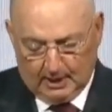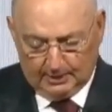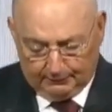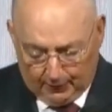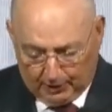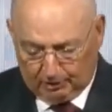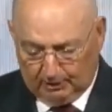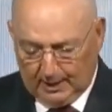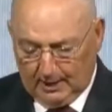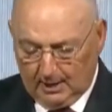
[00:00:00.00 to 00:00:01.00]

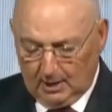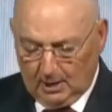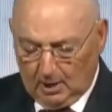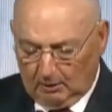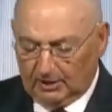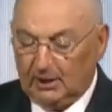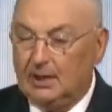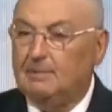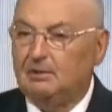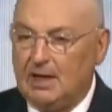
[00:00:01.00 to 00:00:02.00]
anniversary of the
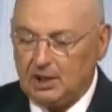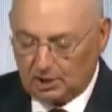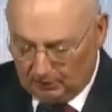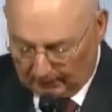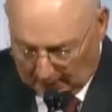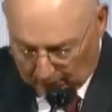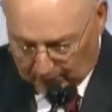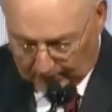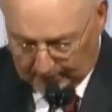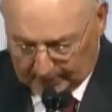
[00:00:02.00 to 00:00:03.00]
liberation of
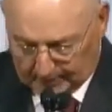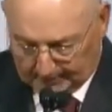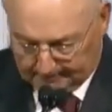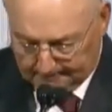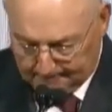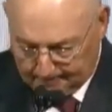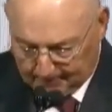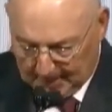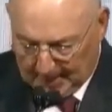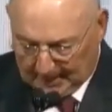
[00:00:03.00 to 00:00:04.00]
Auschwitz.
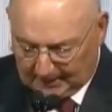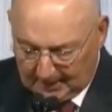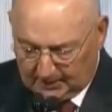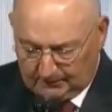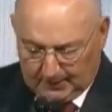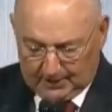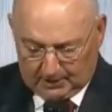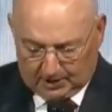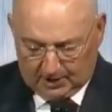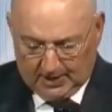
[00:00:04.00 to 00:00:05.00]
At that
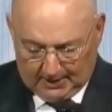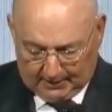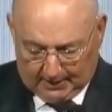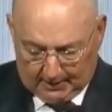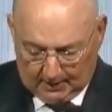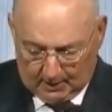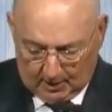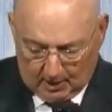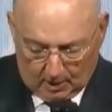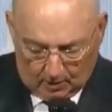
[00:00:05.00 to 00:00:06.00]
event, together
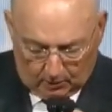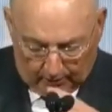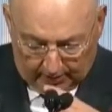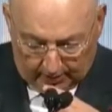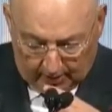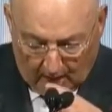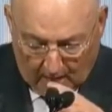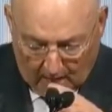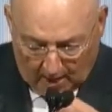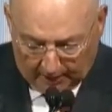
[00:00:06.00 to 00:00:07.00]
with
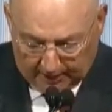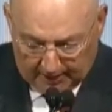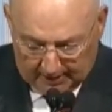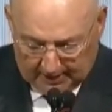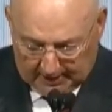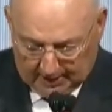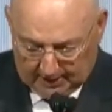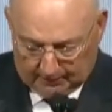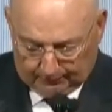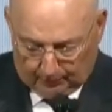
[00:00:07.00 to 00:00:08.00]
these
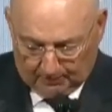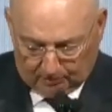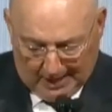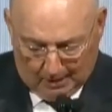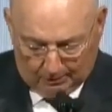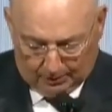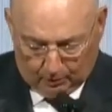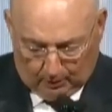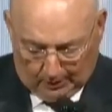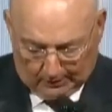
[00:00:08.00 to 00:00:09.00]
leaders from around
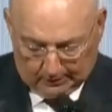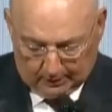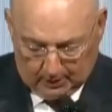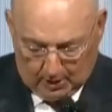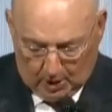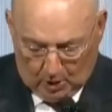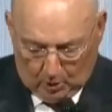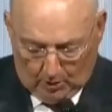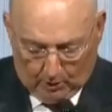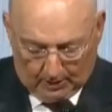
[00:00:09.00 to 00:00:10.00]
the world,
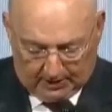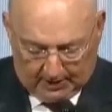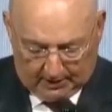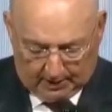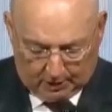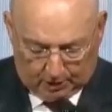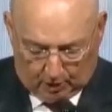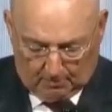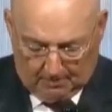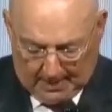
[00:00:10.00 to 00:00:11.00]
we will send a
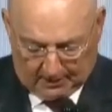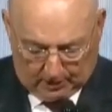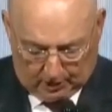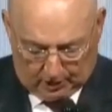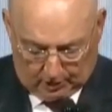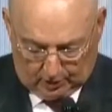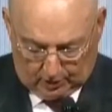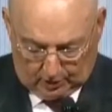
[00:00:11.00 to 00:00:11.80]
strong message